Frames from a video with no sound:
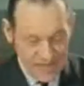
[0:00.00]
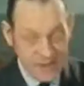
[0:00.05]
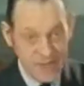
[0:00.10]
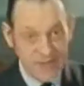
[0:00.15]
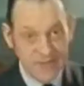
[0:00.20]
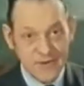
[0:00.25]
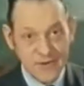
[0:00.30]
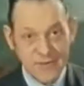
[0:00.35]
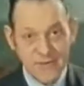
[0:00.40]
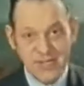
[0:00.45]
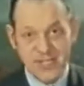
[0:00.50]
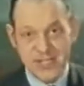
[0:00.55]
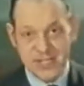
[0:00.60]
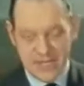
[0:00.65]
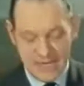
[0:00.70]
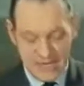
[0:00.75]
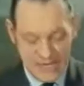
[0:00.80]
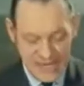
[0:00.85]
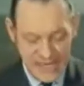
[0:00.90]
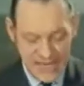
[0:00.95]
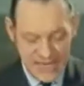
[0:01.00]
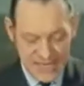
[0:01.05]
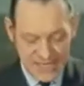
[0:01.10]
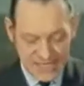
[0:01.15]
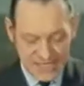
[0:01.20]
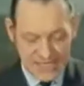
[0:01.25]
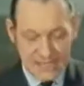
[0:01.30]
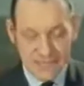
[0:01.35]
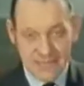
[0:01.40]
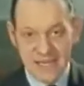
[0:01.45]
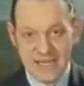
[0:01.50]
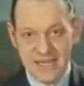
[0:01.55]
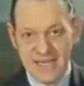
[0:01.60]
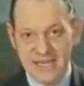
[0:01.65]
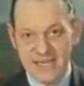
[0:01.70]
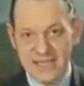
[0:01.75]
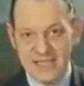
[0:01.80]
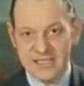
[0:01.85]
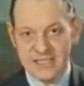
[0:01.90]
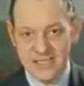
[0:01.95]
Now, every machine has a
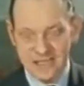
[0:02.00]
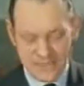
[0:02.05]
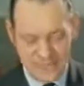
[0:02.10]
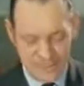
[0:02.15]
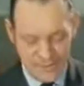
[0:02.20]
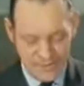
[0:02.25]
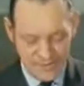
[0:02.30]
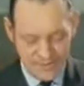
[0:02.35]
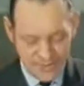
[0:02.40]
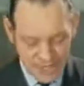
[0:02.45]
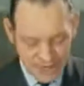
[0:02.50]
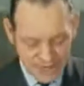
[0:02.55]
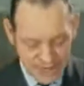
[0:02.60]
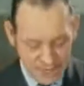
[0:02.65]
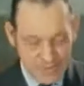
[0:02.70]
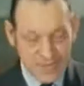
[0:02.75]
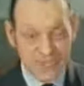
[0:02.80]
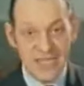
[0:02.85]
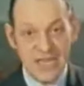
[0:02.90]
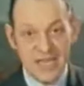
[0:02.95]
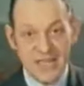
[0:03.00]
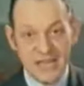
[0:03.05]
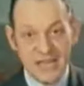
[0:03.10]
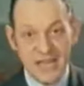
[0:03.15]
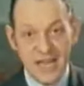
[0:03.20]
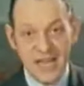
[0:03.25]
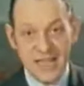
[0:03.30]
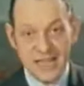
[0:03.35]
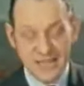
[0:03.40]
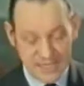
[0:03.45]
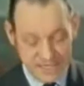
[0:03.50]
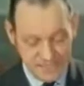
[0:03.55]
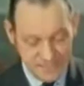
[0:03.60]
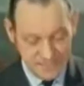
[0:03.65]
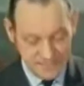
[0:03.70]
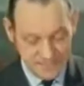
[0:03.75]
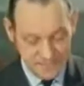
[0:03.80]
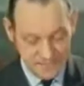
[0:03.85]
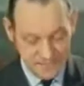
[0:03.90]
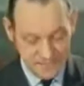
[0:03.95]
magnetic circuit which I represent like
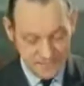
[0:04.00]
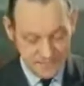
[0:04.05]
this.